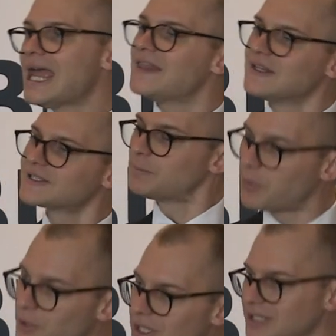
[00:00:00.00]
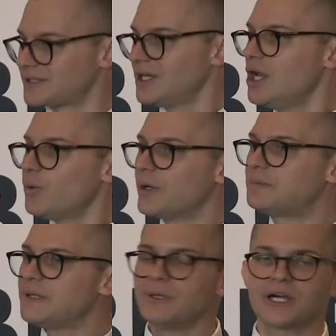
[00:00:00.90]
And this is important. When
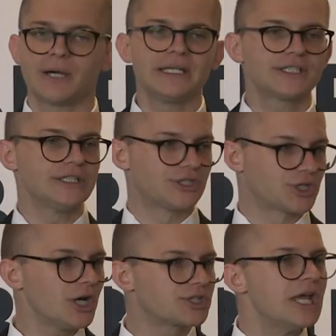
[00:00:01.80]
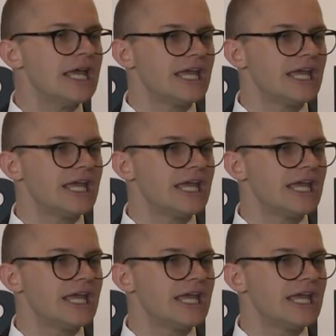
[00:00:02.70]
people come into the church,